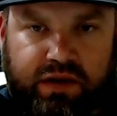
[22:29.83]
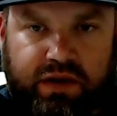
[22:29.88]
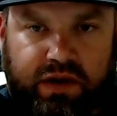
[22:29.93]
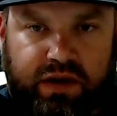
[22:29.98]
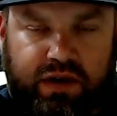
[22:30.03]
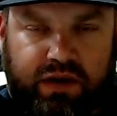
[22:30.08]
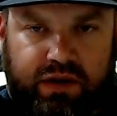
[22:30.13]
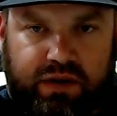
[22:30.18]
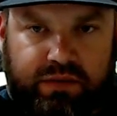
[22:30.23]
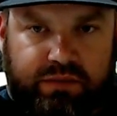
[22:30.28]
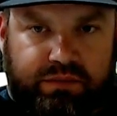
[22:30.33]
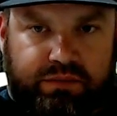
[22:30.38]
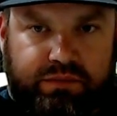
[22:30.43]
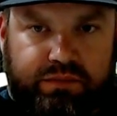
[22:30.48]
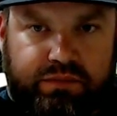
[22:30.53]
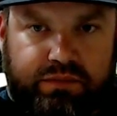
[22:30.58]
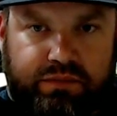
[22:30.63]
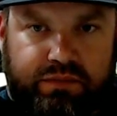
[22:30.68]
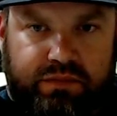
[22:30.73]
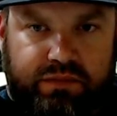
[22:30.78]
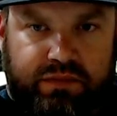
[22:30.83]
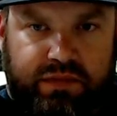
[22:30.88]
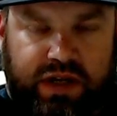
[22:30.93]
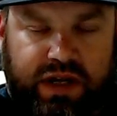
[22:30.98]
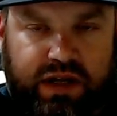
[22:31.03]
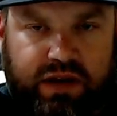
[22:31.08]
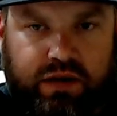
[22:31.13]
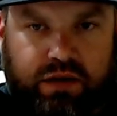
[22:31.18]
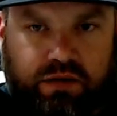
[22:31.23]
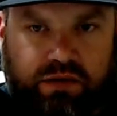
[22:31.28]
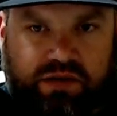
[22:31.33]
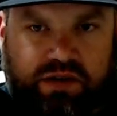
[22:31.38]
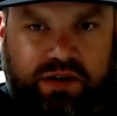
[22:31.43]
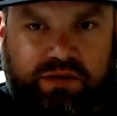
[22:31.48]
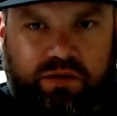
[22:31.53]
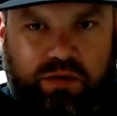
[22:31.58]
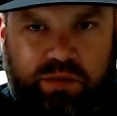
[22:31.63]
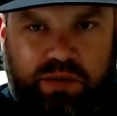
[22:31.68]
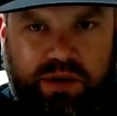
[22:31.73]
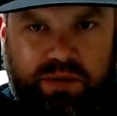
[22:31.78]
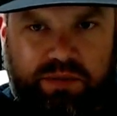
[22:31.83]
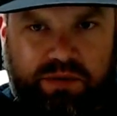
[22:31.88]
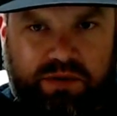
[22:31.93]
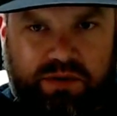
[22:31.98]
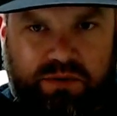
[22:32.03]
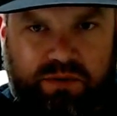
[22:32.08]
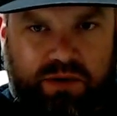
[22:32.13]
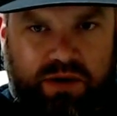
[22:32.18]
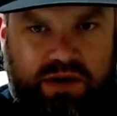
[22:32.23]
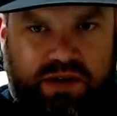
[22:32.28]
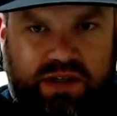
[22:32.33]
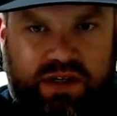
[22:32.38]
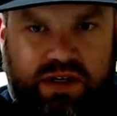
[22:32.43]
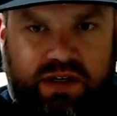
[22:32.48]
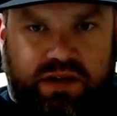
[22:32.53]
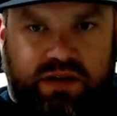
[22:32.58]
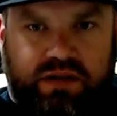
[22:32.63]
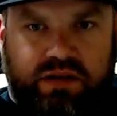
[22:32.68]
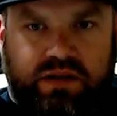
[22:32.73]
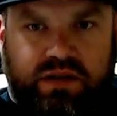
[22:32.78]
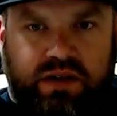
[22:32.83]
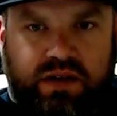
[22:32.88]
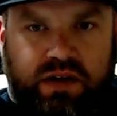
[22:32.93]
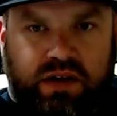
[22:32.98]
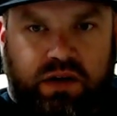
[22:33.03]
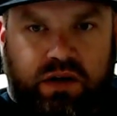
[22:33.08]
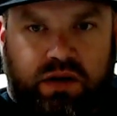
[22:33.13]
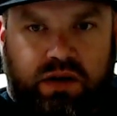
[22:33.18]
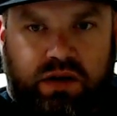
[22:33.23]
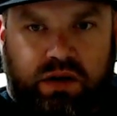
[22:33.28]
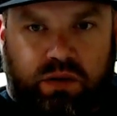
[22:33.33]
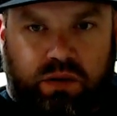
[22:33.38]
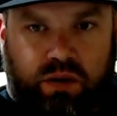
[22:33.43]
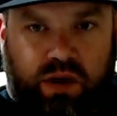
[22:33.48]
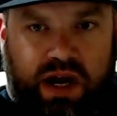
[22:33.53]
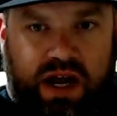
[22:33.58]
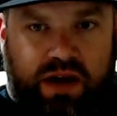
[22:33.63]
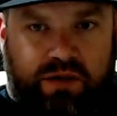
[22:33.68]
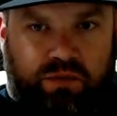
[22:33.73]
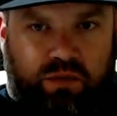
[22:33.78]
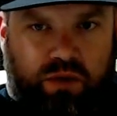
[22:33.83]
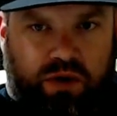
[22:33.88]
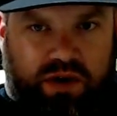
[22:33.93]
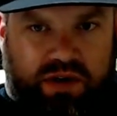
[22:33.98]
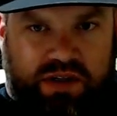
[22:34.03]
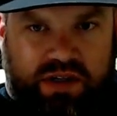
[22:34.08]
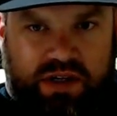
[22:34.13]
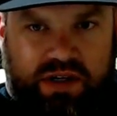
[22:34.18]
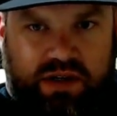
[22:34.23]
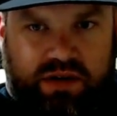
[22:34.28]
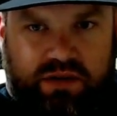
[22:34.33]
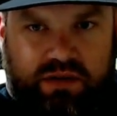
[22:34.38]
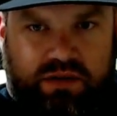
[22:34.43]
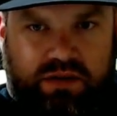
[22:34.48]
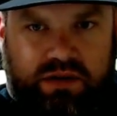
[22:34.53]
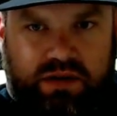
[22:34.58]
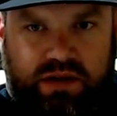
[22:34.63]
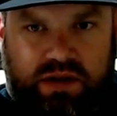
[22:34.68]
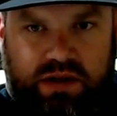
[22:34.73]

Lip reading: Um, I know several people that work there or have worked there,